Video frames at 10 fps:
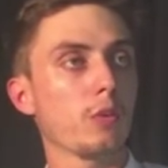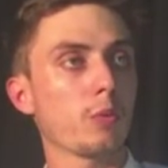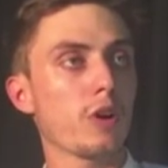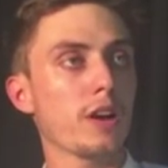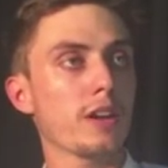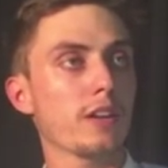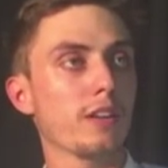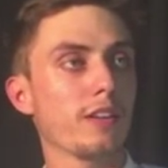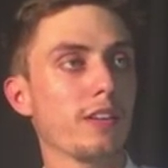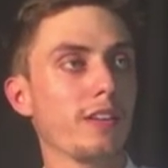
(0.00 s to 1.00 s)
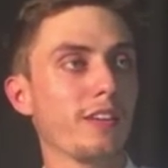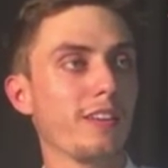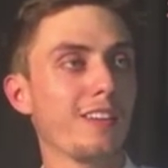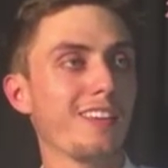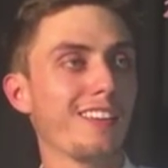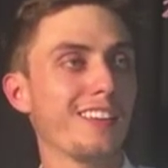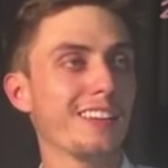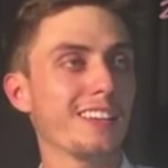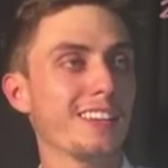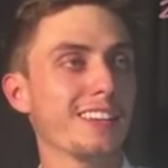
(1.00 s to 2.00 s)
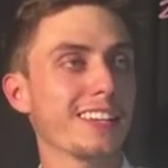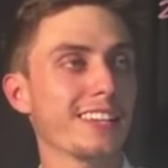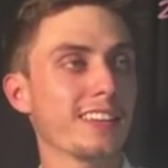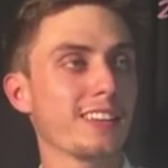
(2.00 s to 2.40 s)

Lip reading: write neatly.